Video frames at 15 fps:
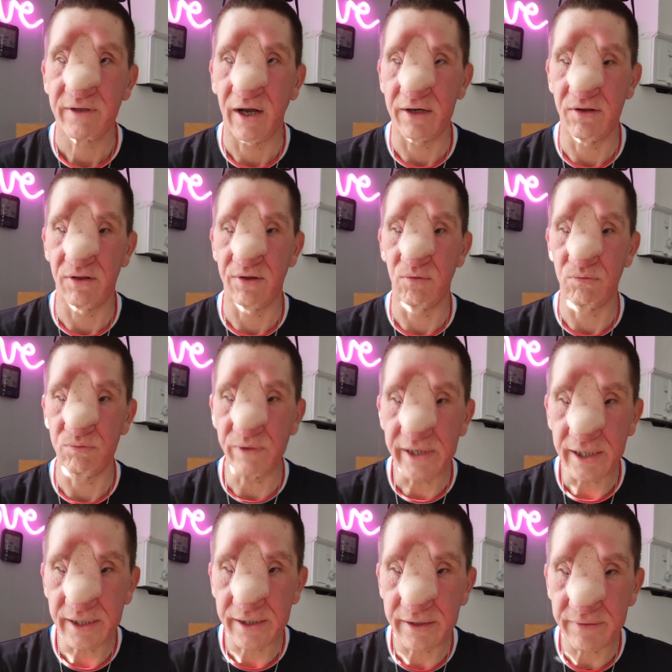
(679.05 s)
another
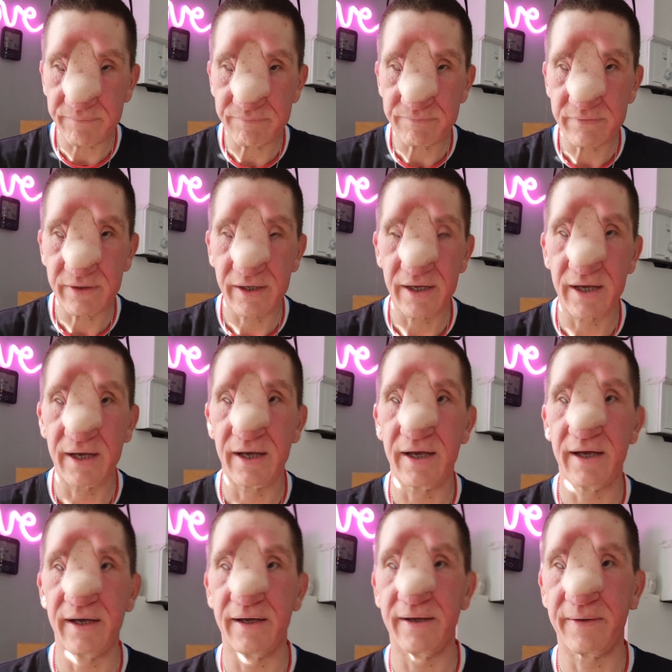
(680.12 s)
week.
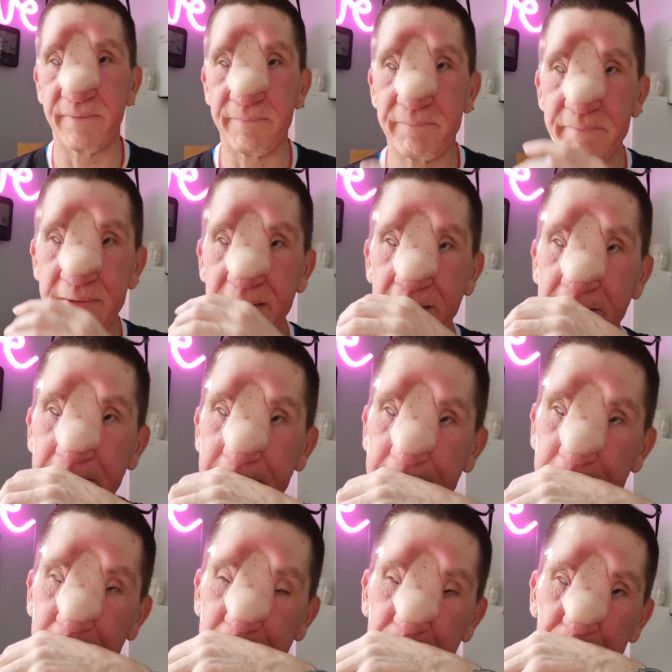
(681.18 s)

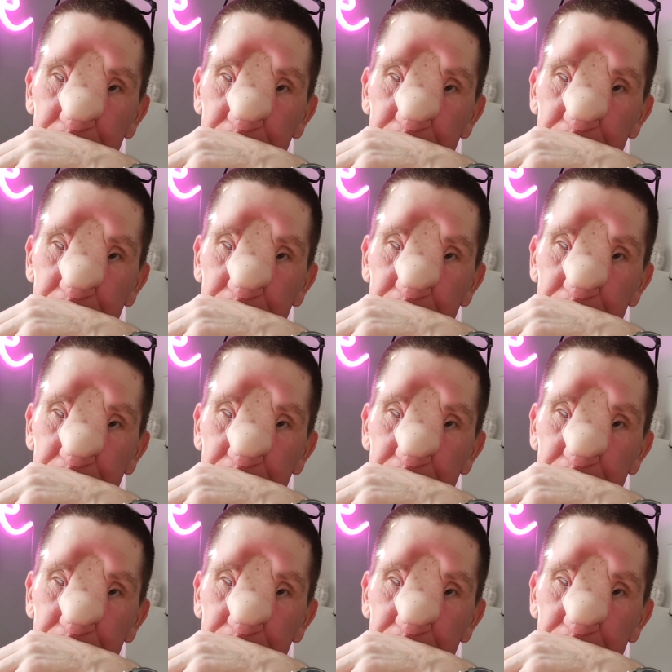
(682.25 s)
Then